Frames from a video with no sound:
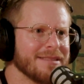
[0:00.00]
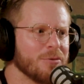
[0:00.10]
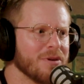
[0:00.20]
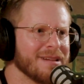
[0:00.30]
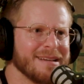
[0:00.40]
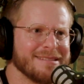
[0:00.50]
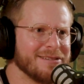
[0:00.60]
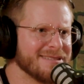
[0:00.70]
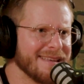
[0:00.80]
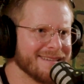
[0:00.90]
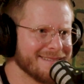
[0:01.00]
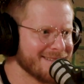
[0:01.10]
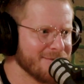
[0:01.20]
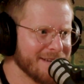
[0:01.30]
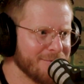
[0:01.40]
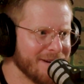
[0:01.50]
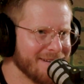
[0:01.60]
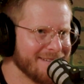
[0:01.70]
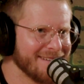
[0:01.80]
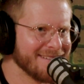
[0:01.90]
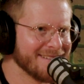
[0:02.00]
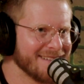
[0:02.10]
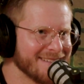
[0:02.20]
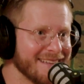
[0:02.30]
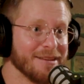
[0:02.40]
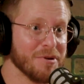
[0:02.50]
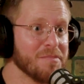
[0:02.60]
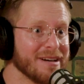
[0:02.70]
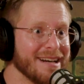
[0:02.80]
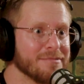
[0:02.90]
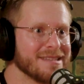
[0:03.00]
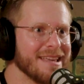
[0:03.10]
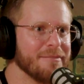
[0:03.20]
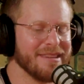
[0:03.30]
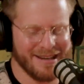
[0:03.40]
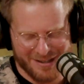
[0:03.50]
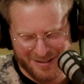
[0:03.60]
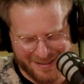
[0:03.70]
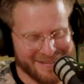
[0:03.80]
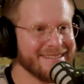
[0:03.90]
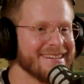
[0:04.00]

the world? Like, do you see this? This is really weird. Do you see this? And then we bring it up to them and they go,